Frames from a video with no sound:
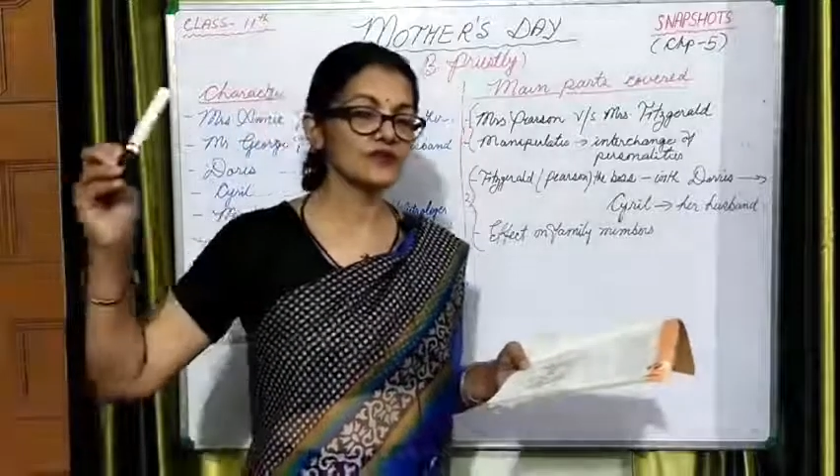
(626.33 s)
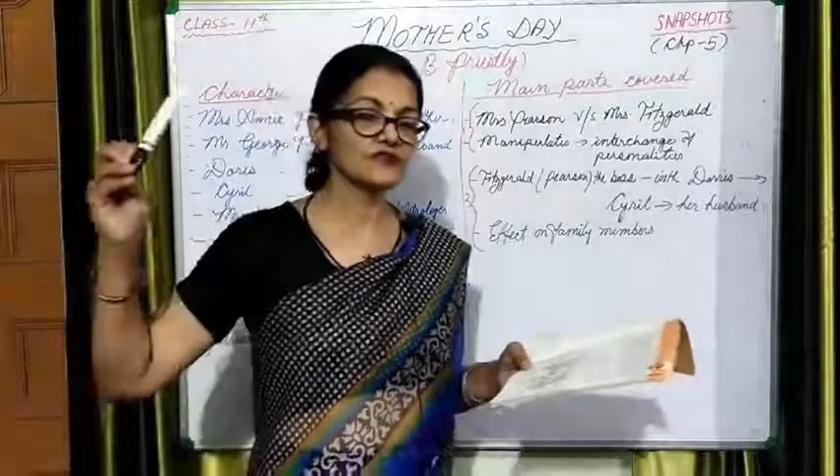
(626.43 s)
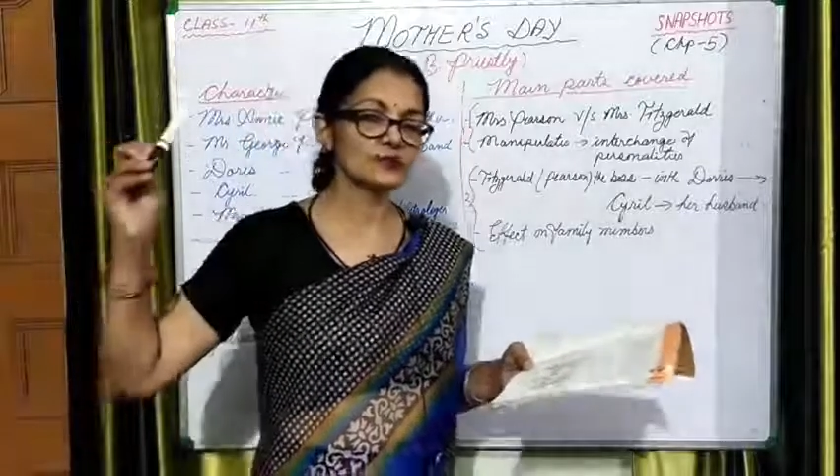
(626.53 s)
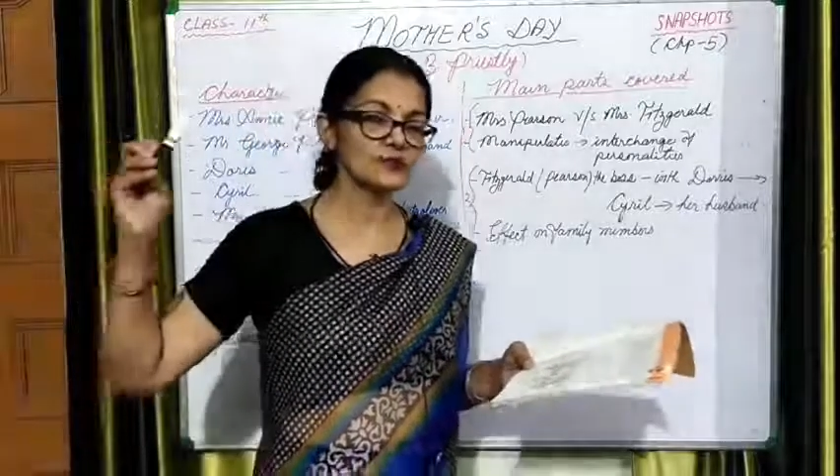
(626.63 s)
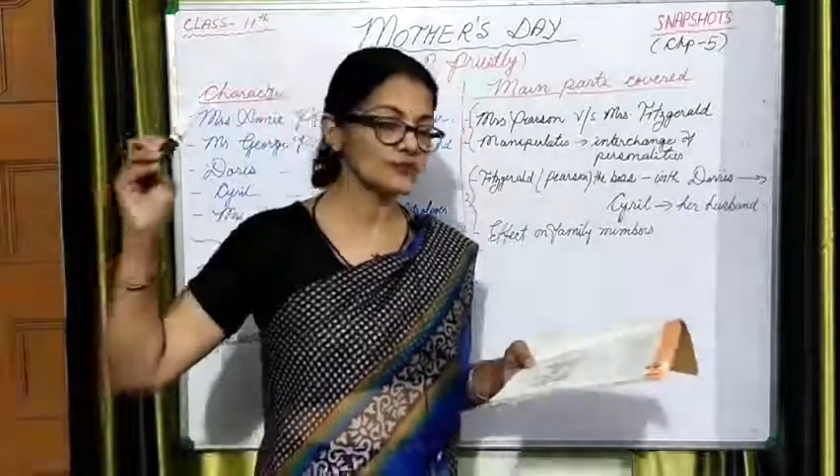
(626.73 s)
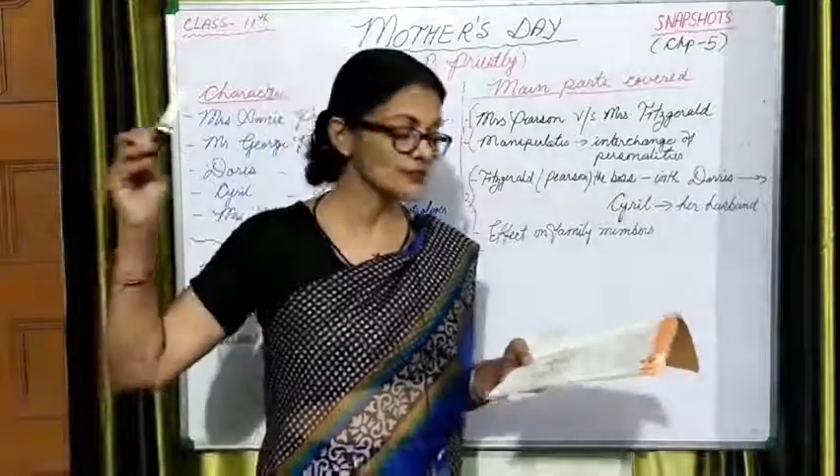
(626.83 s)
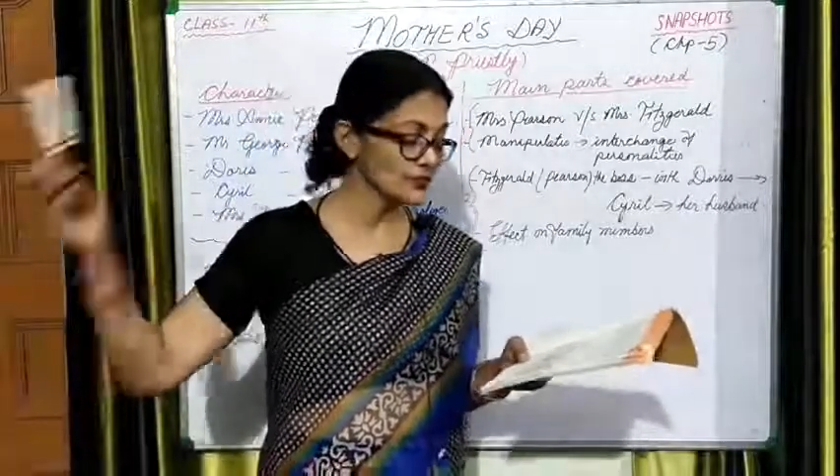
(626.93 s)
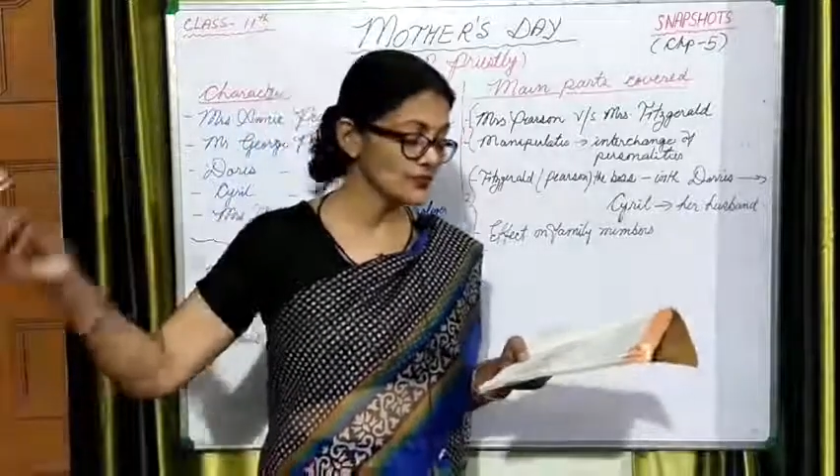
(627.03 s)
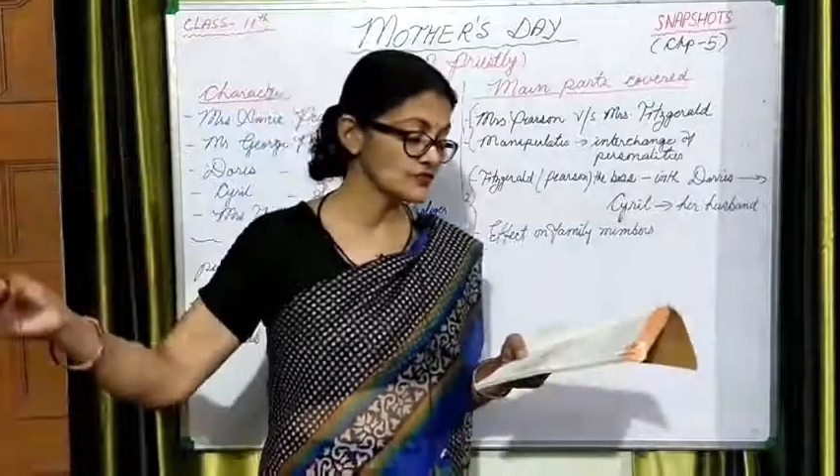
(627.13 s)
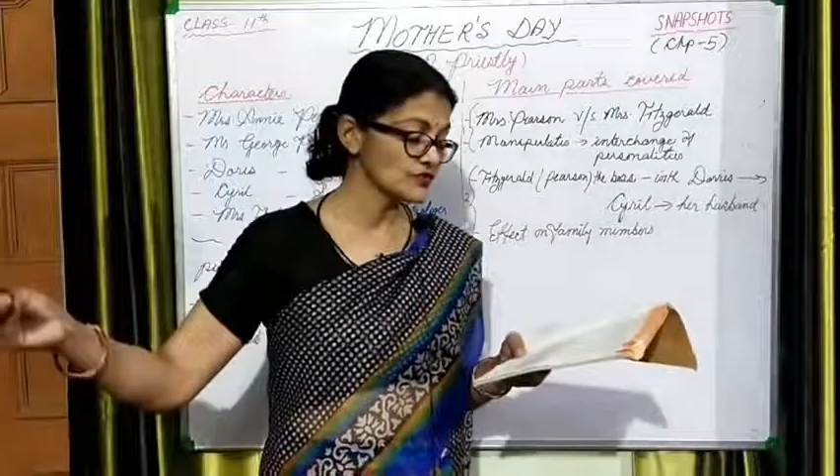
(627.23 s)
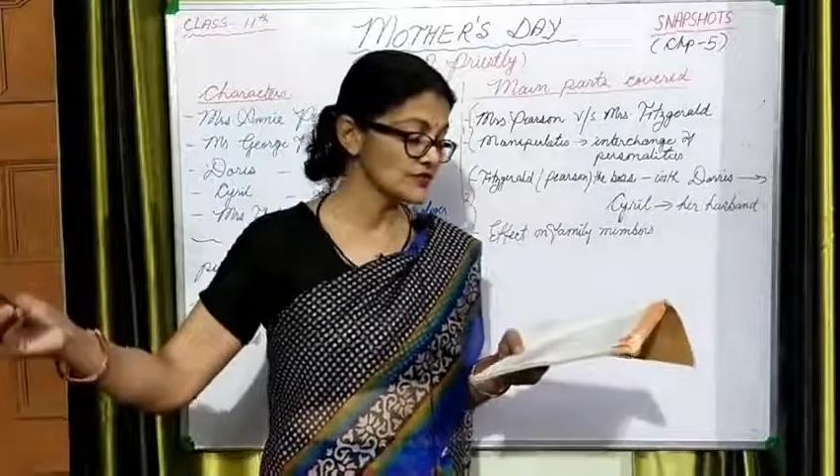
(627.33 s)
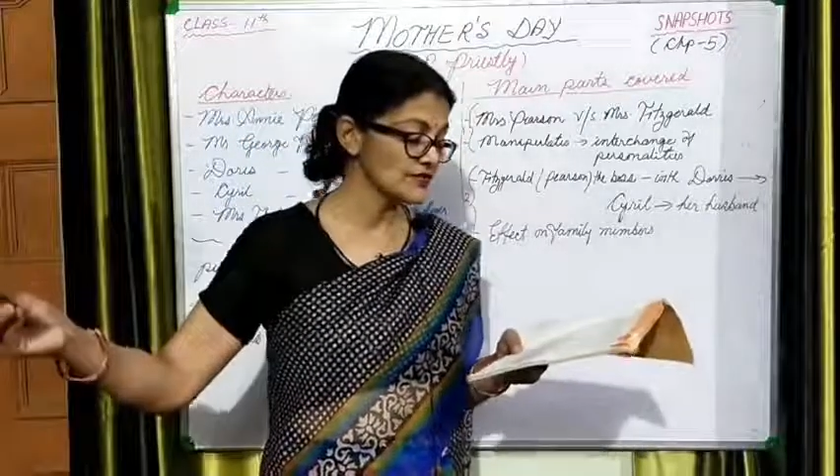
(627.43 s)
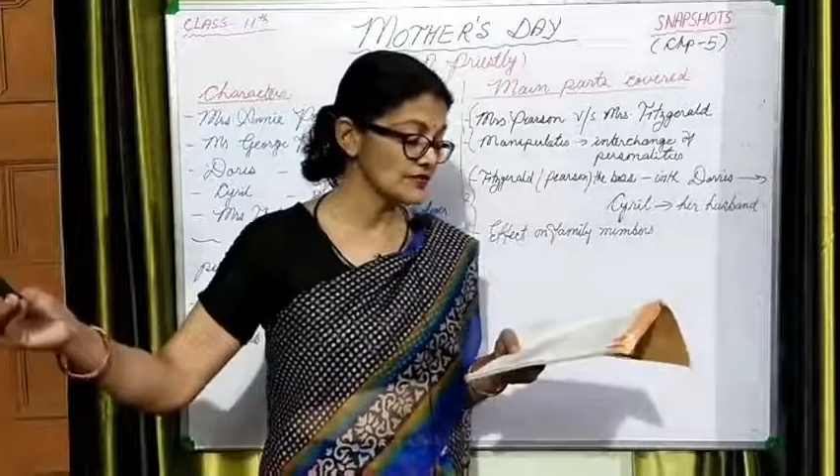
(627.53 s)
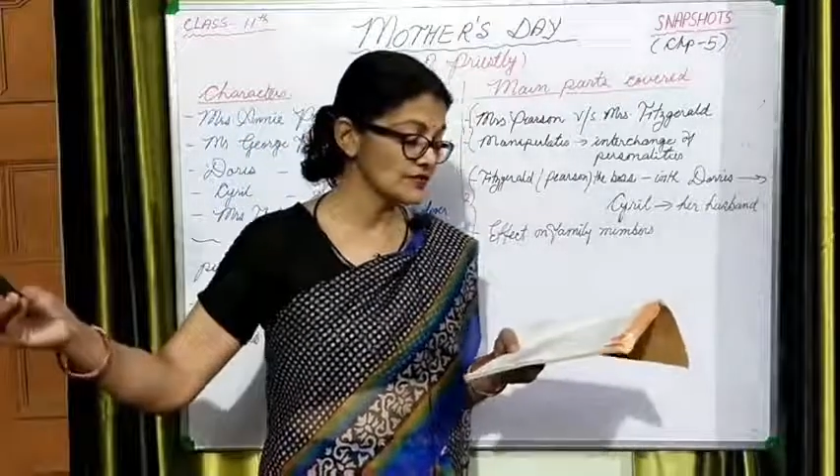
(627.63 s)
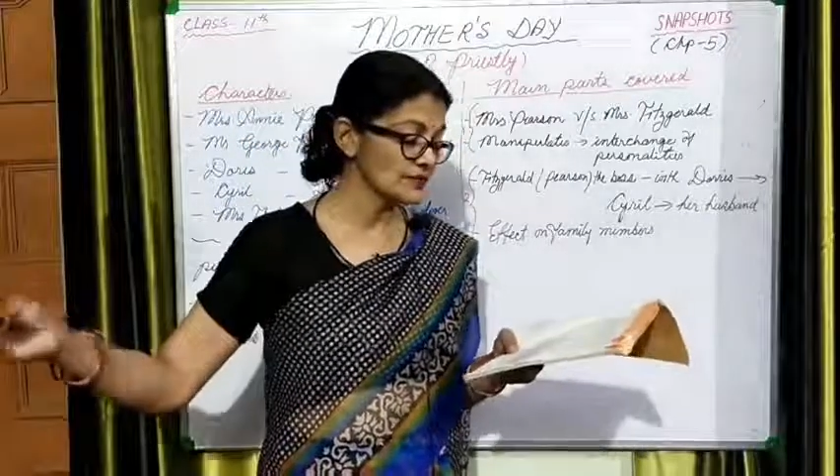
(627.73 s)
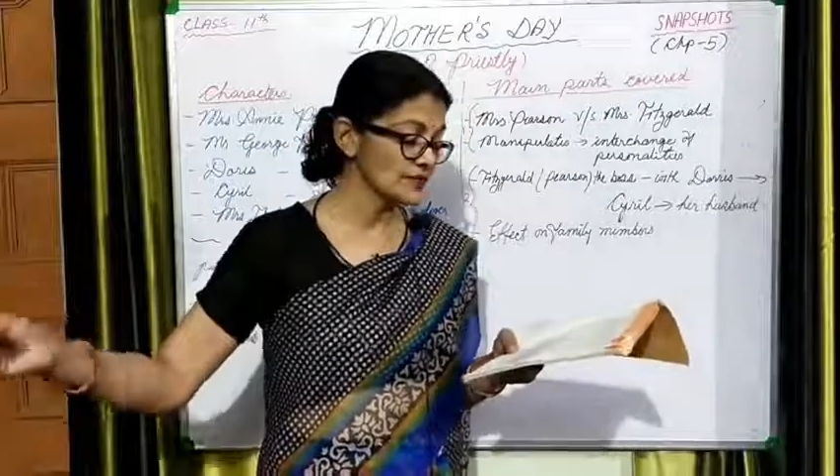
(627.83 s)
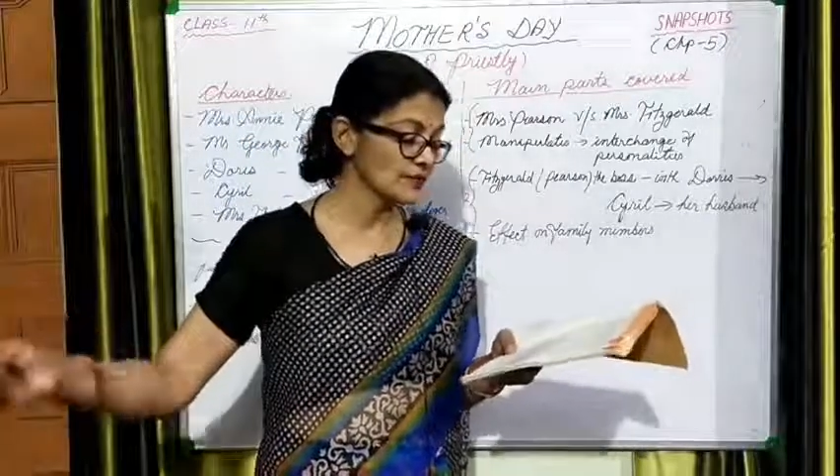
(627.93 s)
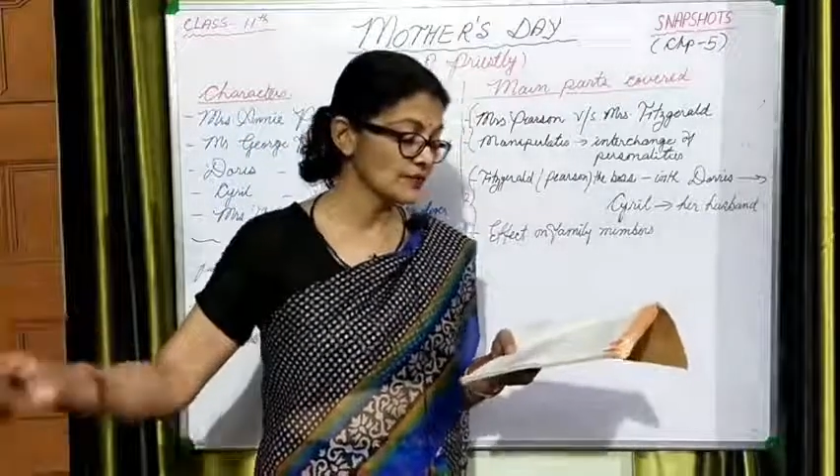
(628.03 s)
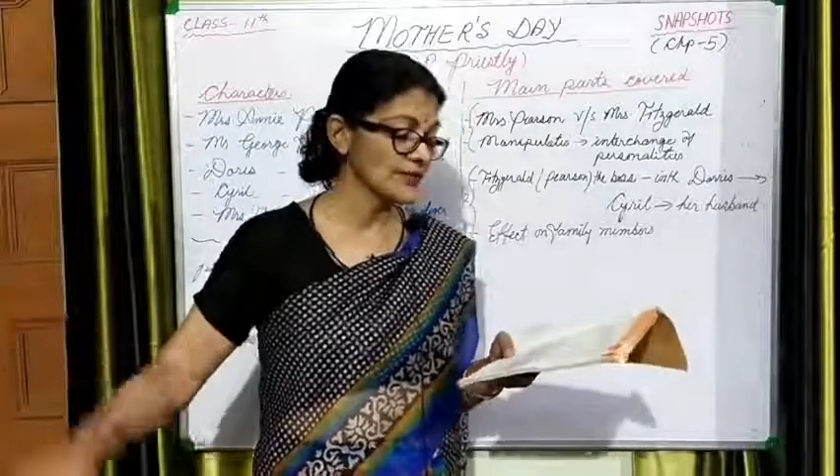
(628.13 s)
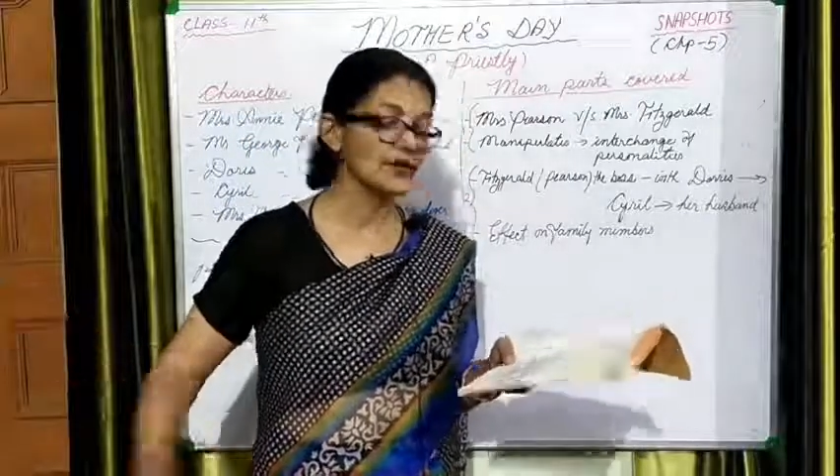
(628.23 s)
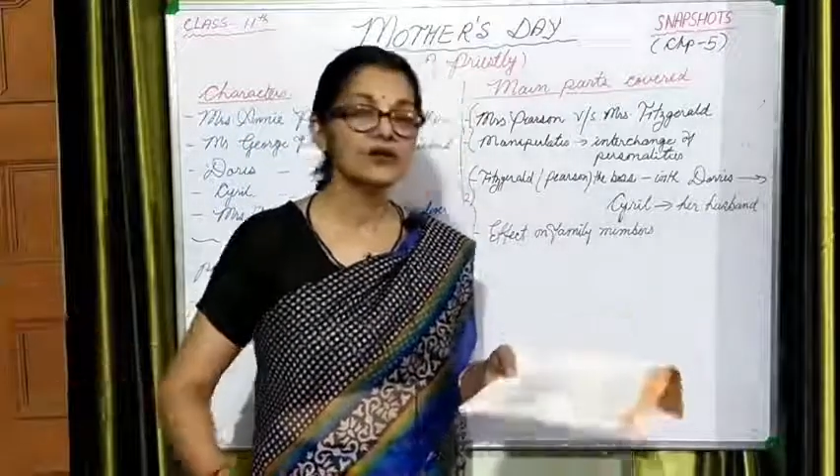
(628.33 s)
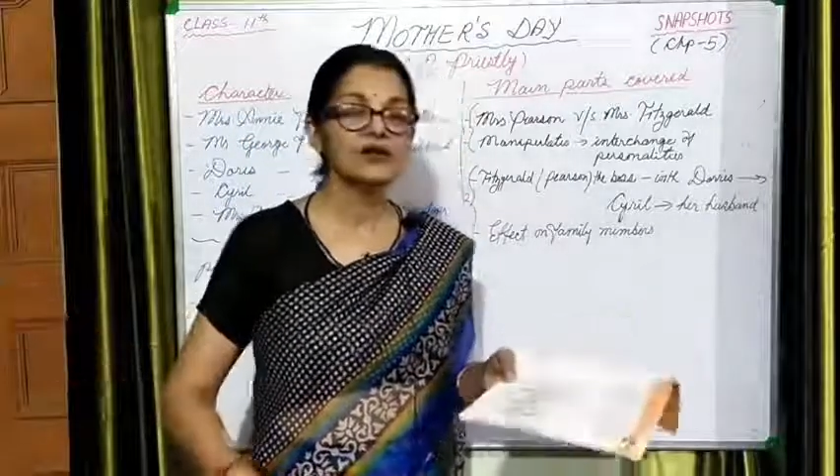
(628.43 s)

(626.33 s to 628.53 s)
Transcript: husband was posted there in army.